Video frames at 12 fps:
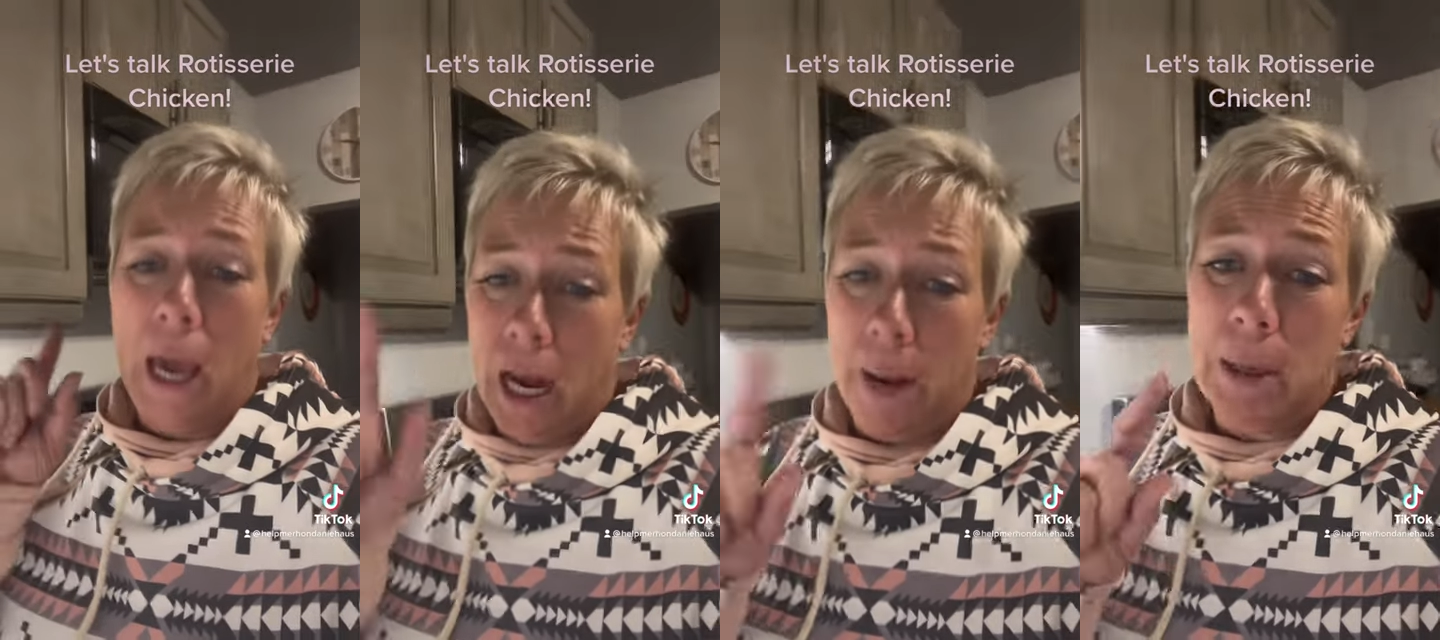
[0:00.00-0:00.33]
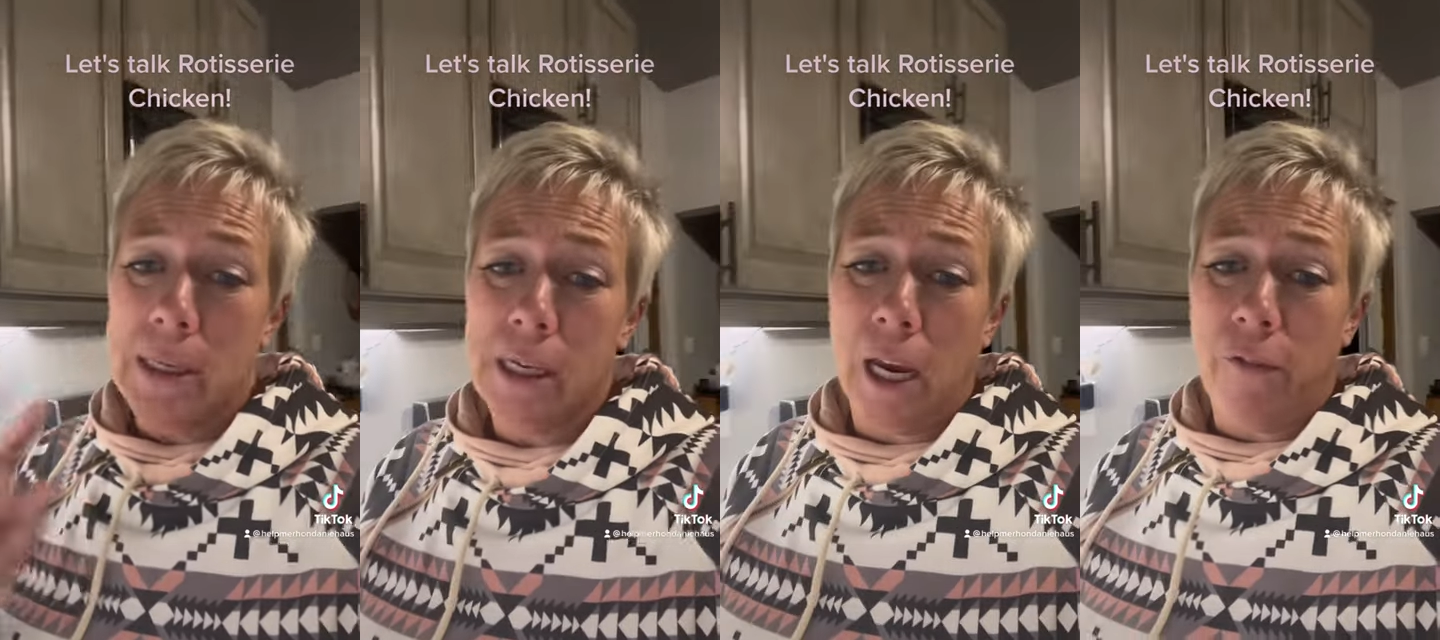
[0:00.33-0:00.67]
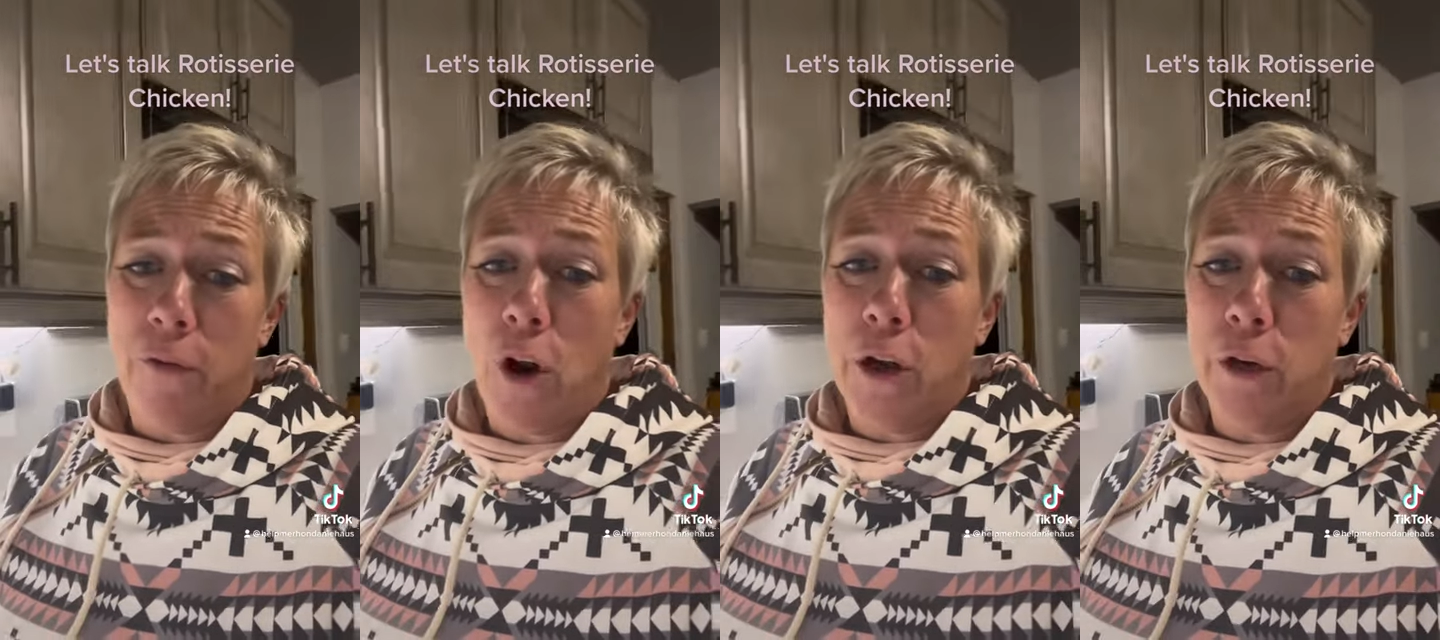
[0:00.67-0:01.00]
and I'm going to say
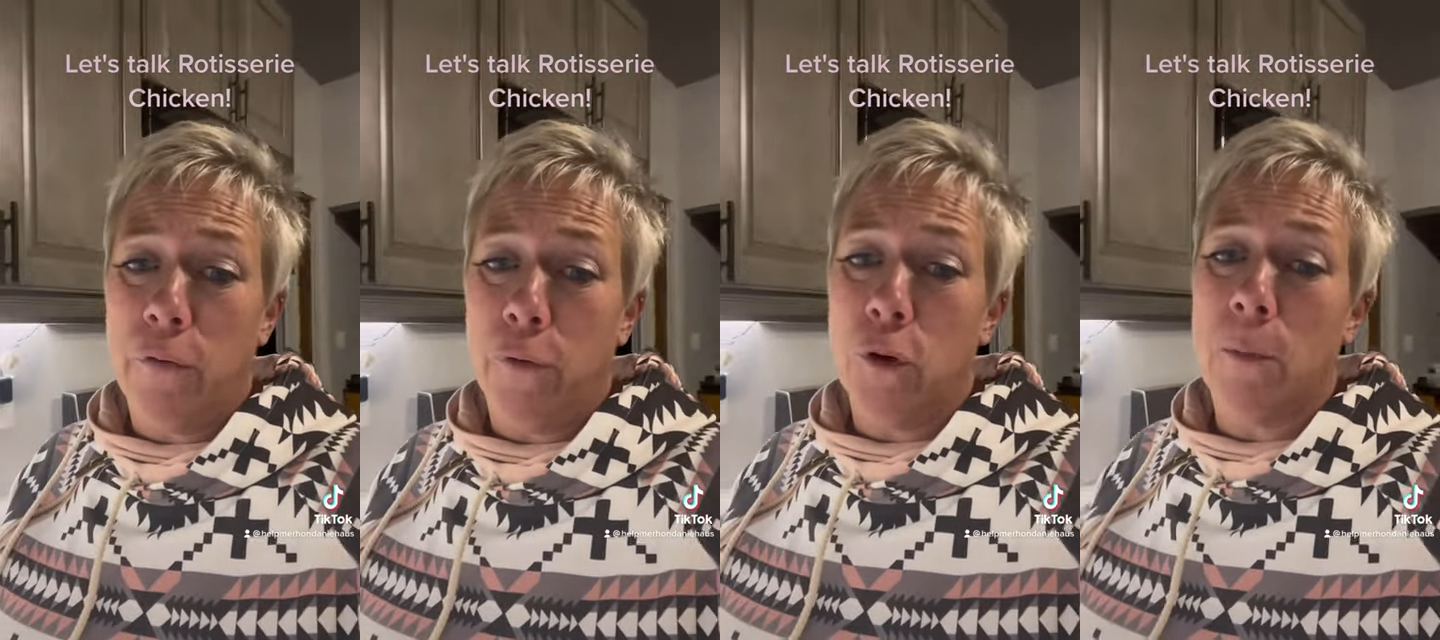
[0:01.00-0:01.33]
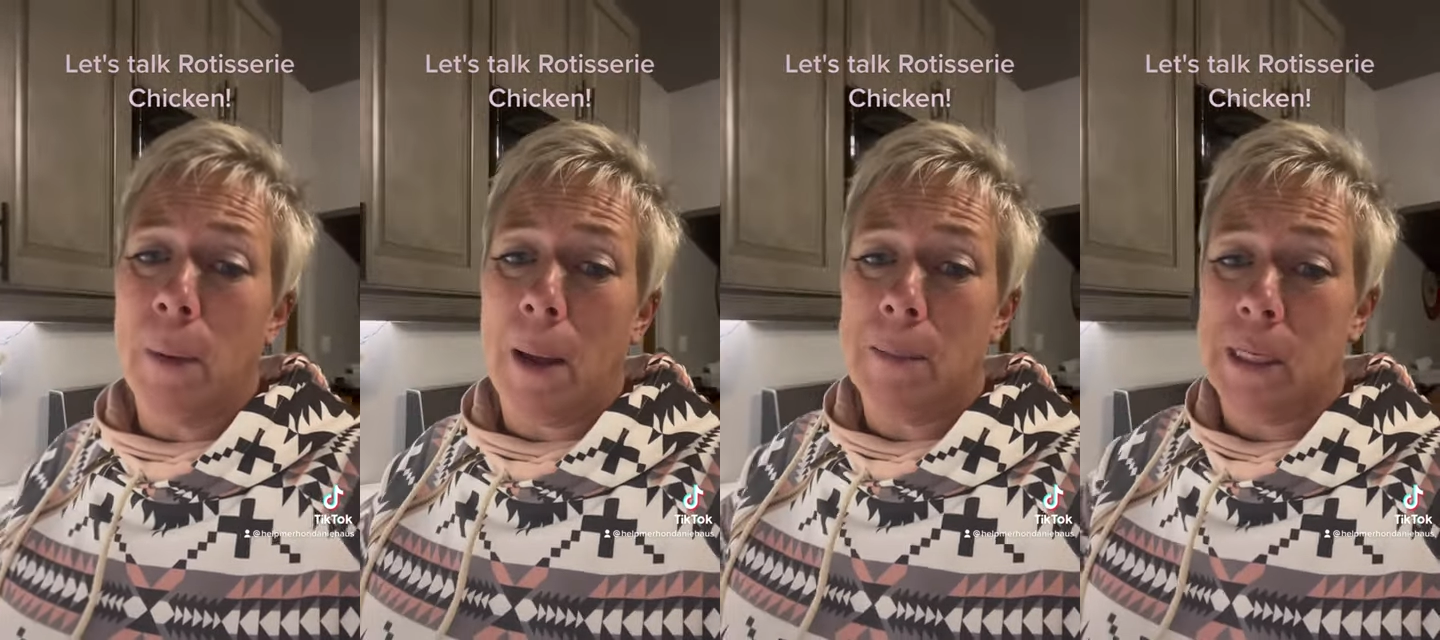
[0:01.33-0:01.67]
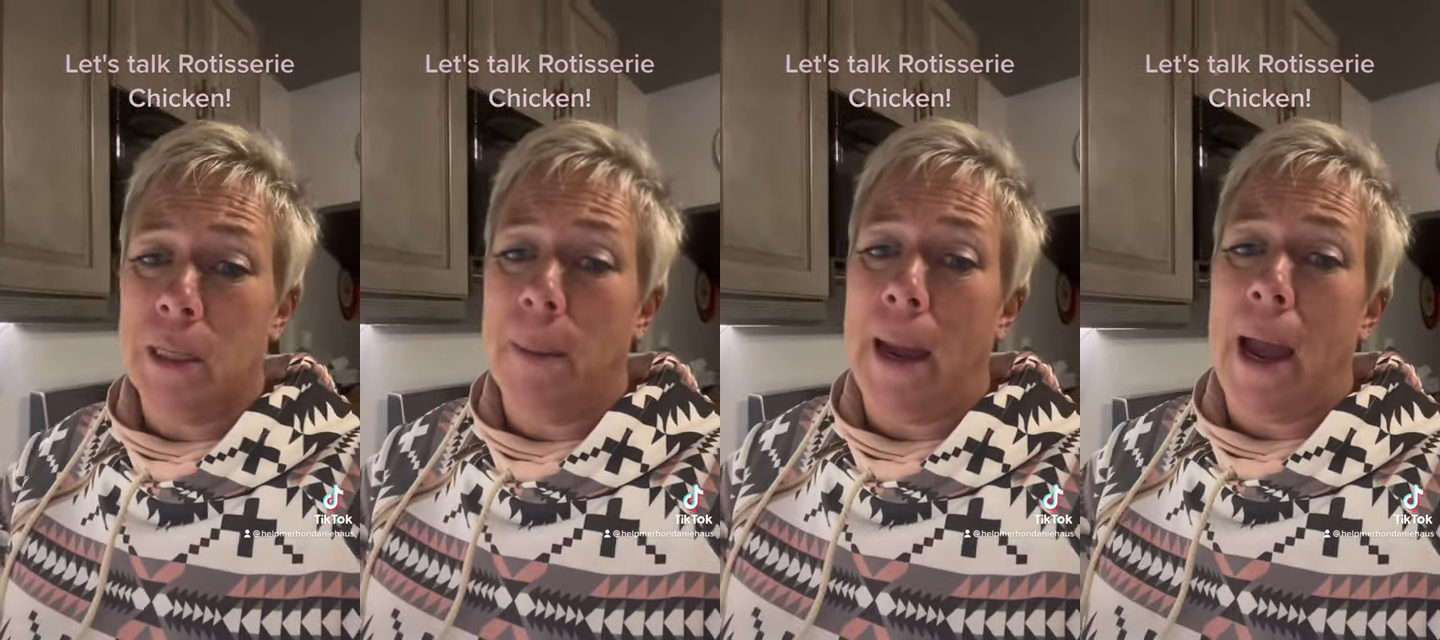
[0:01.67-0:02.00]
it for all you frugal
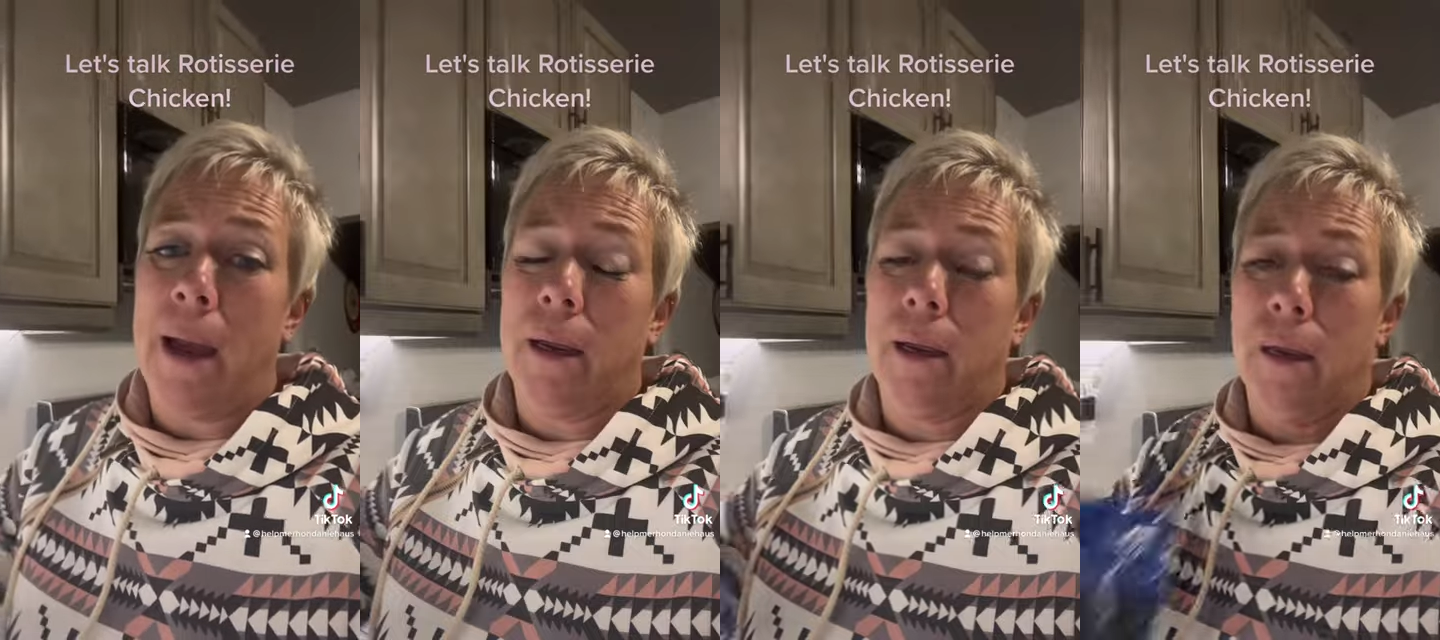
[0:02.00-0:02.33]
moms in the back.